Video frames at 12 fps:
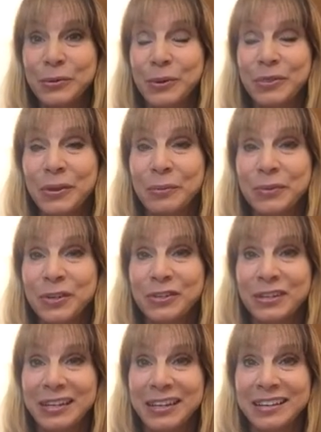what their
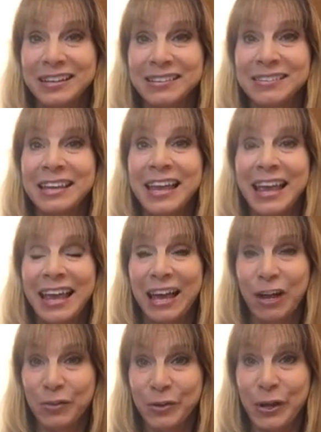mission is,
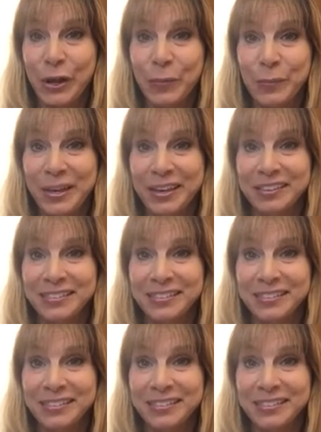how they're helping